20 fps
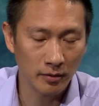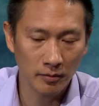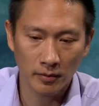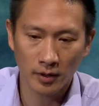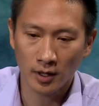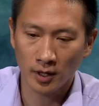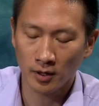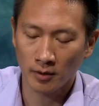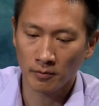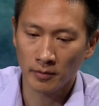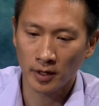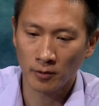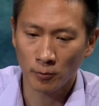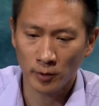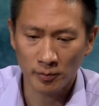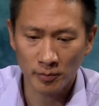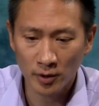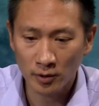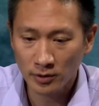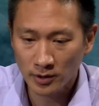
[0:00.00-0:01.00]
Um, and we
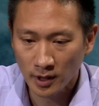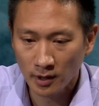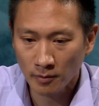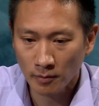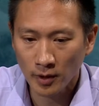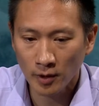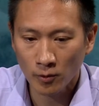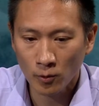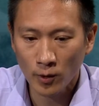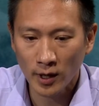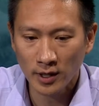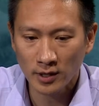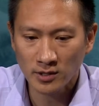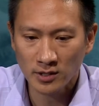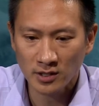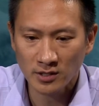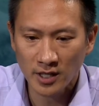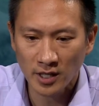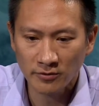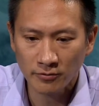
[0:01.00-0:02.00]
built a, a quite a
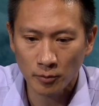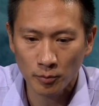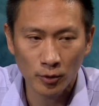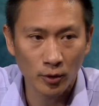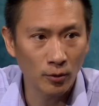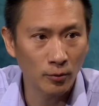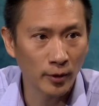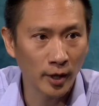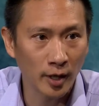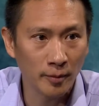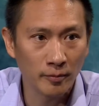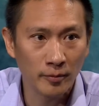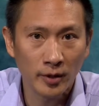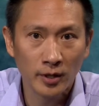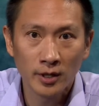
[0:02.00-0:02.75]
successful program